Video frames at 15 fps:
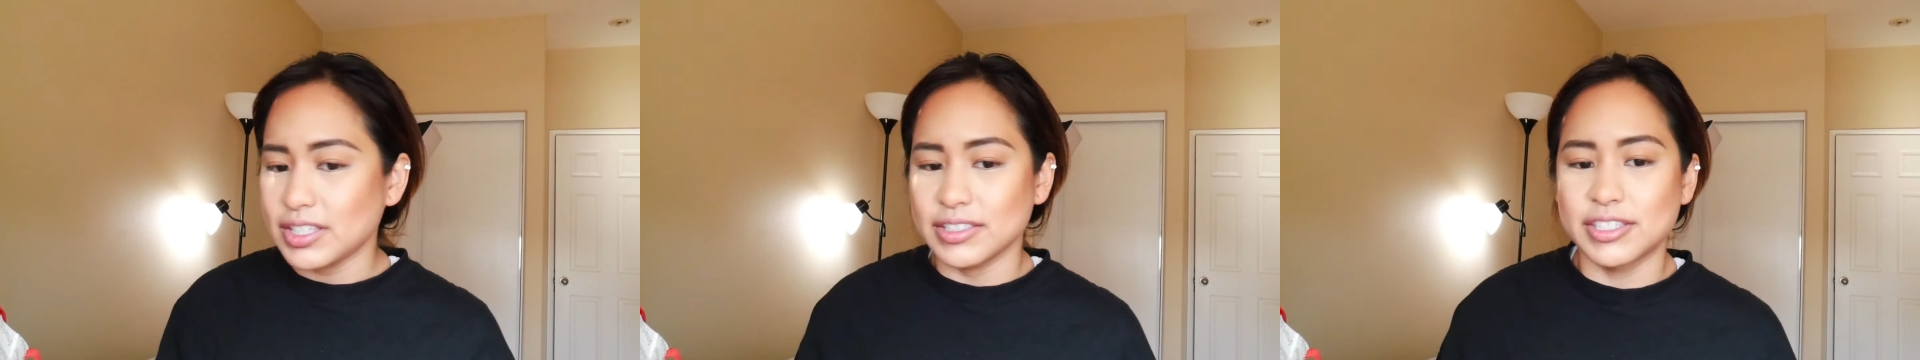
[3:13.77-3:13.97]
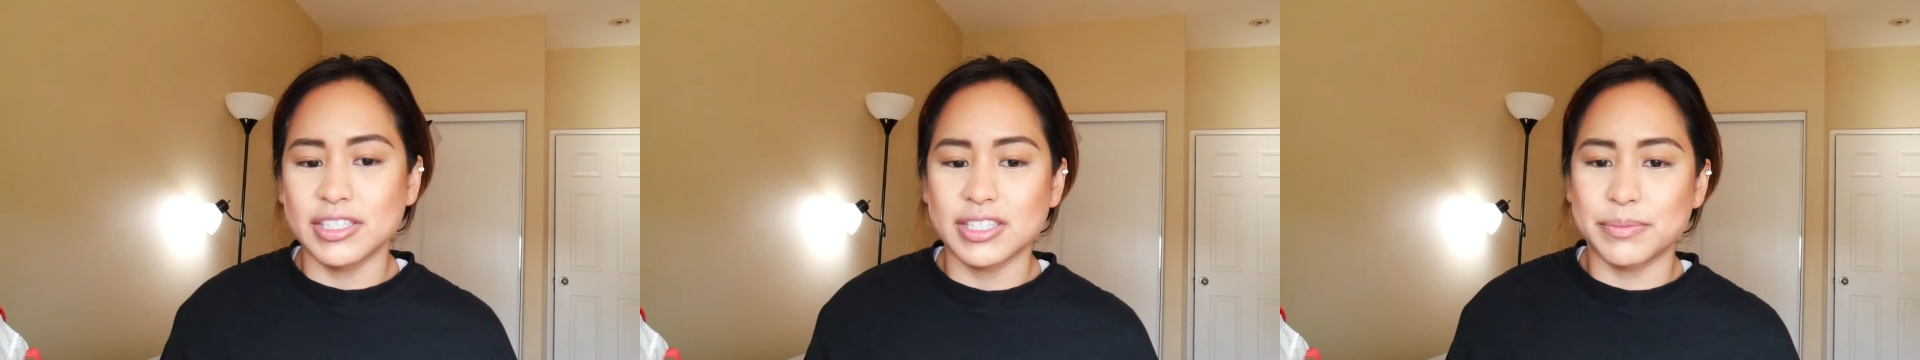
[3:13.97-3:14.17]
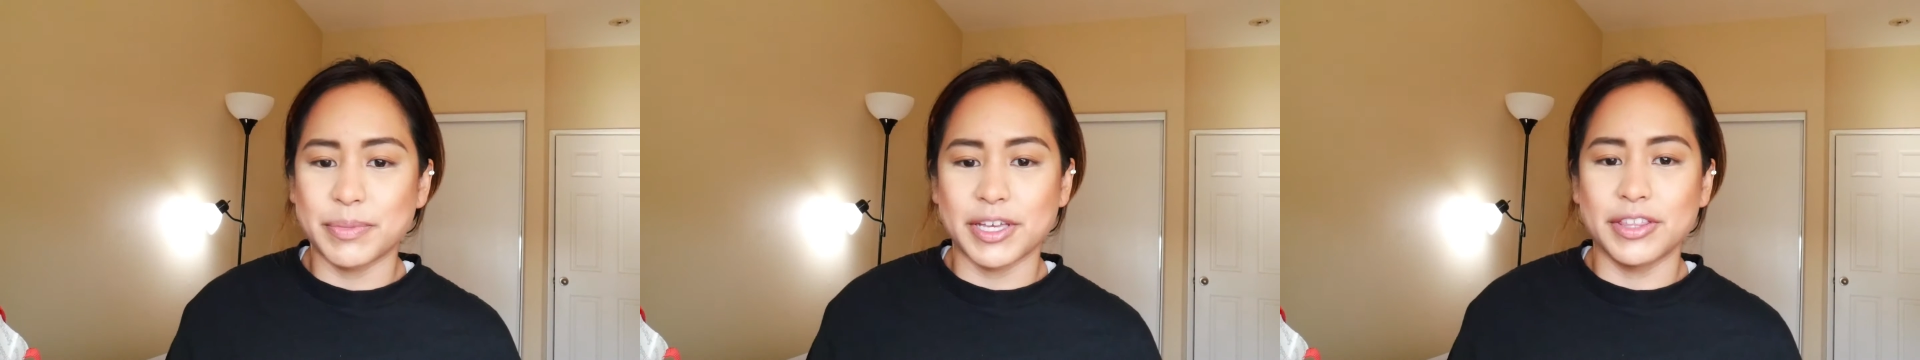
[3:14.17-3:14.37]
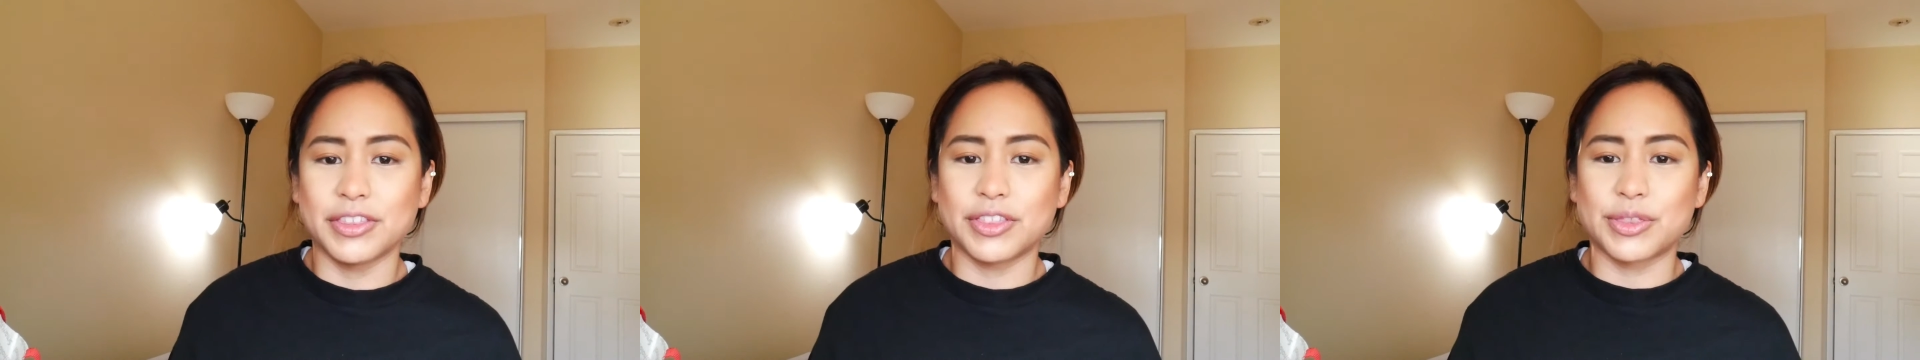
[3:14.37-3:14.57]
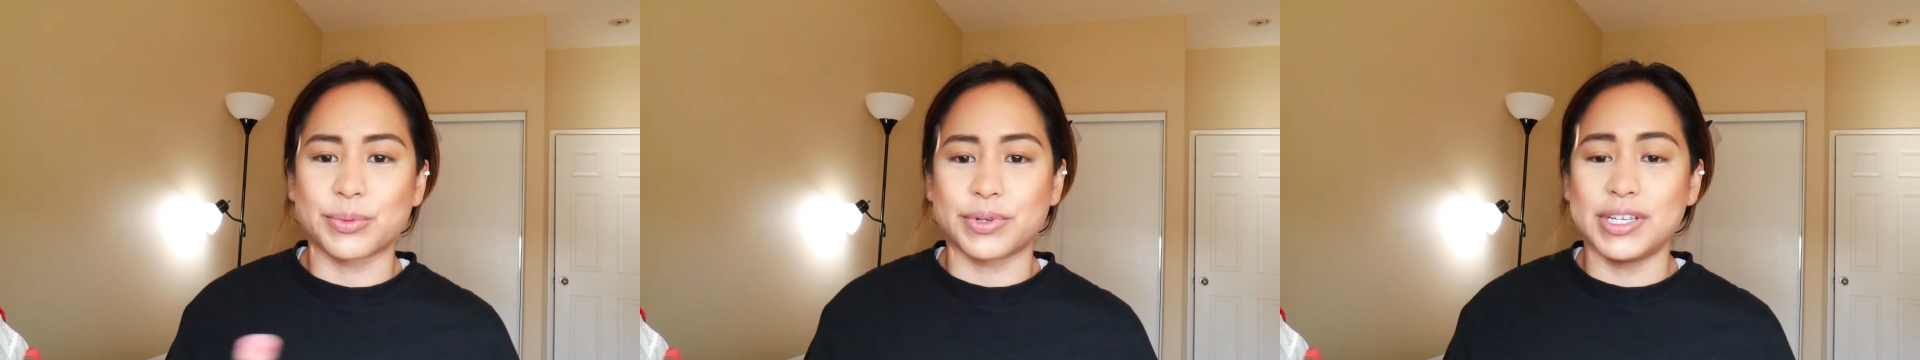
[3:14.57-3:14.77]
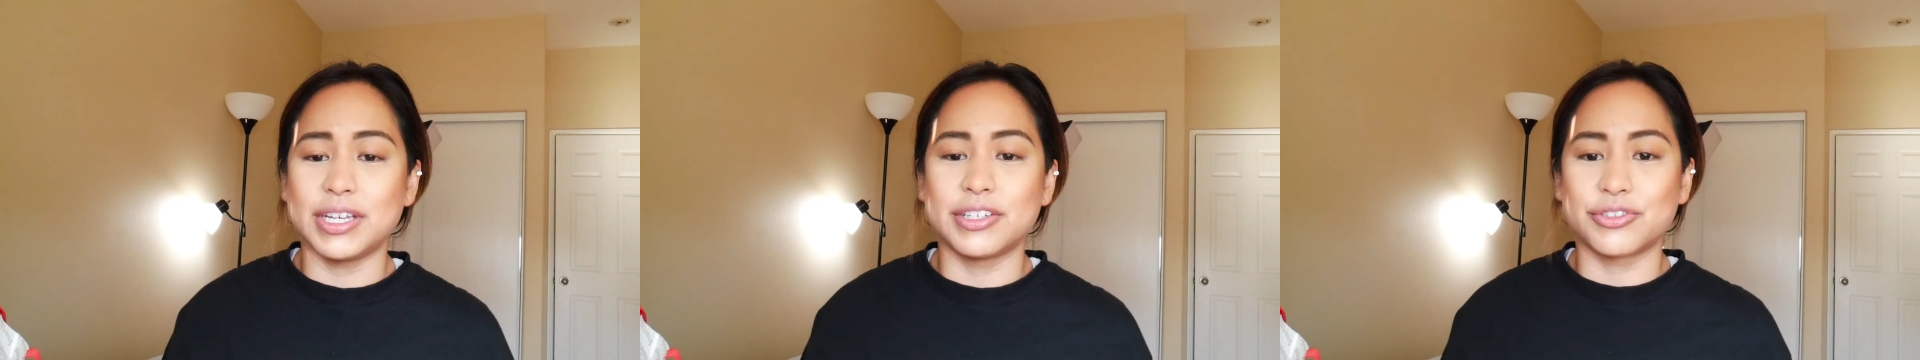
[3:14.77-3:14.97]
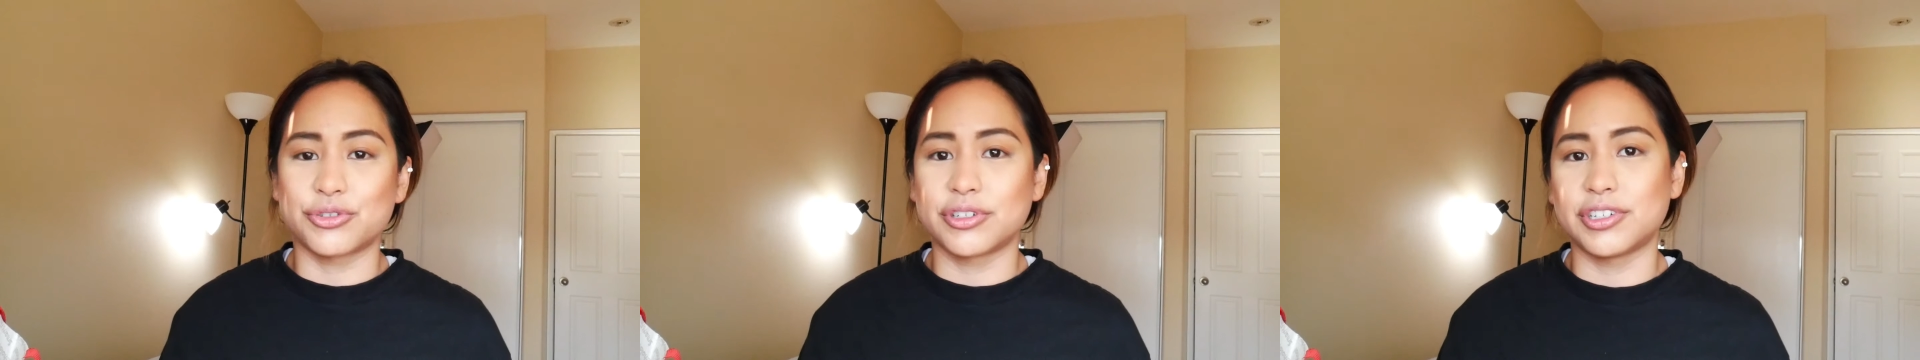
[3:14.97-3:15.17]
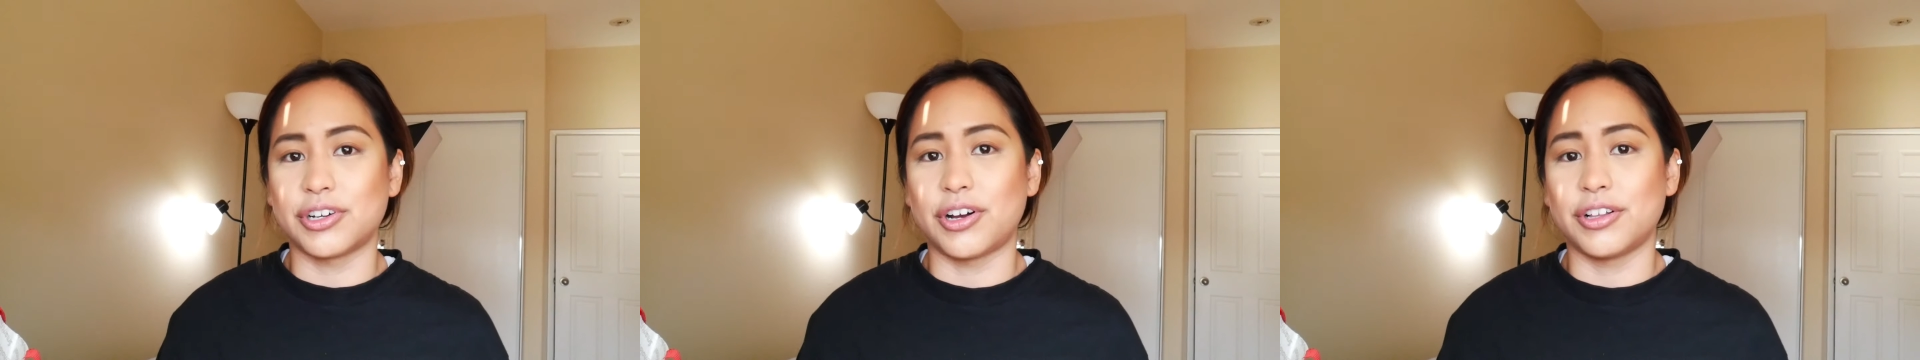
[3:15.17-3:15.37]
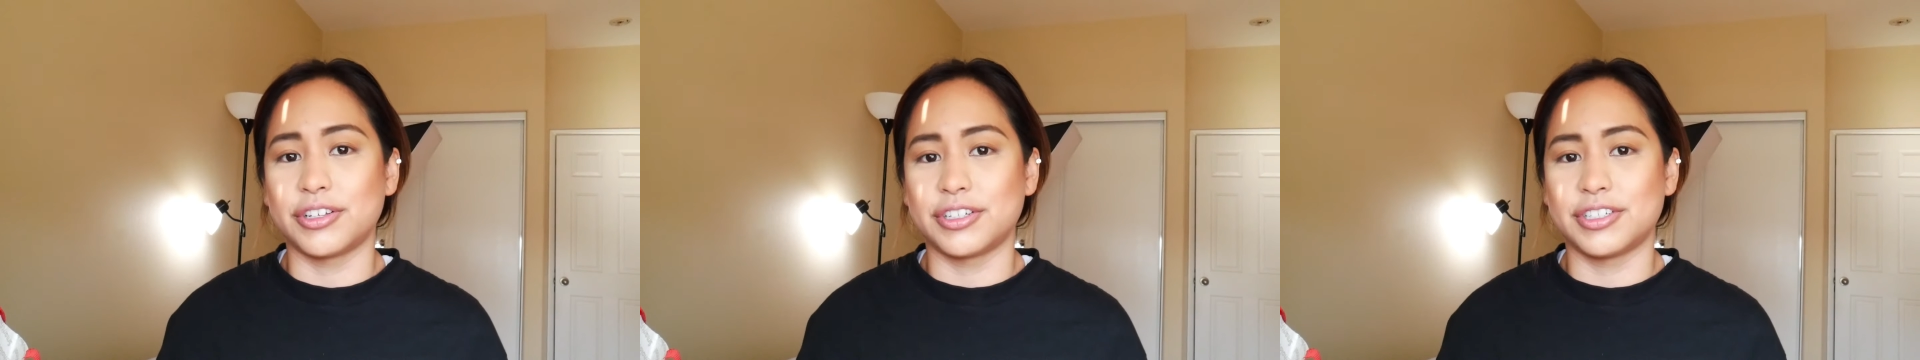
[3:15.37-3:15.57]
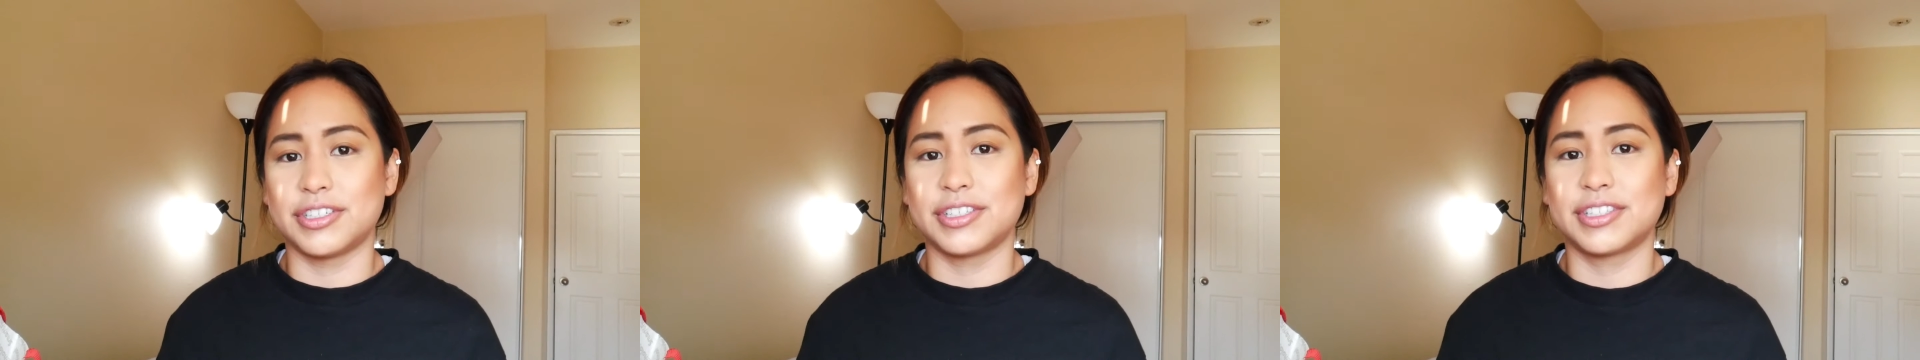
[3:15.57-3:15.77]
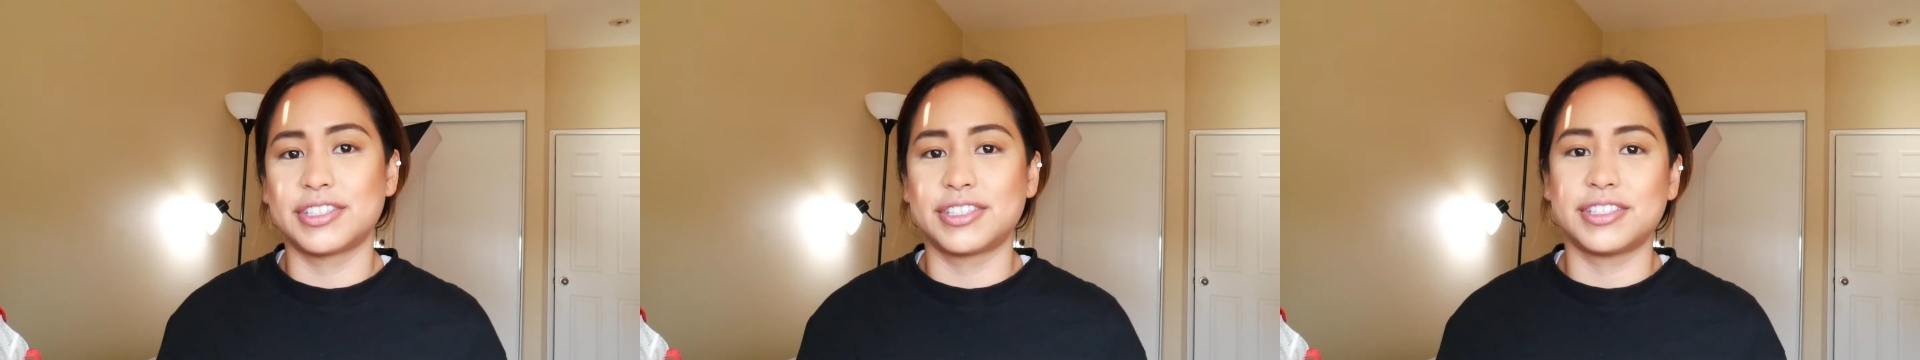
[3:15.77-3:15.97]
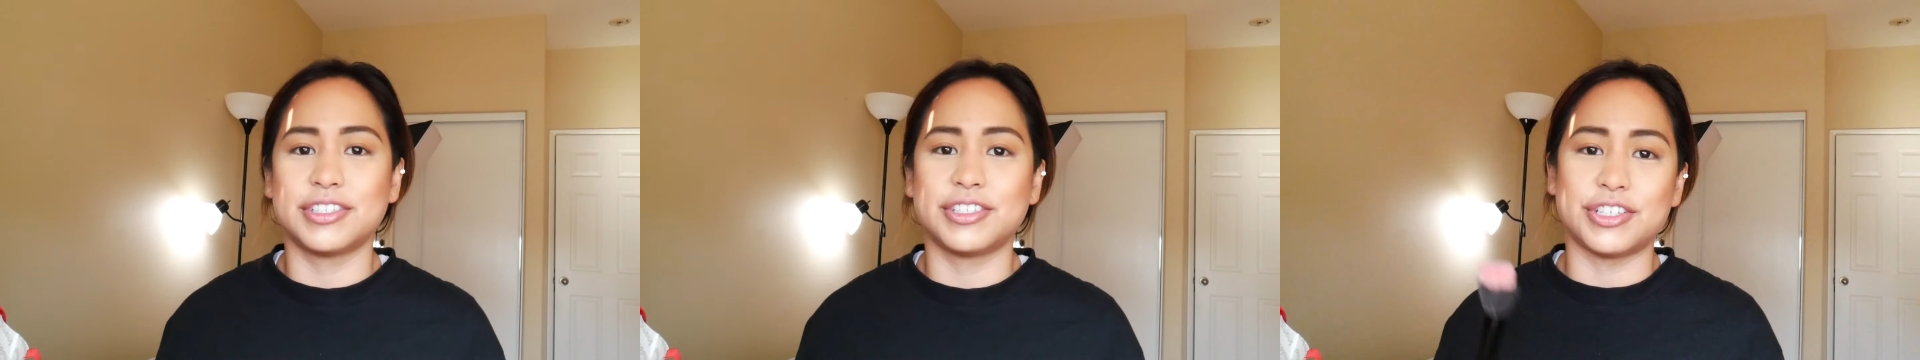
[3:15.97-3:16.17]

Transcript: to spend $300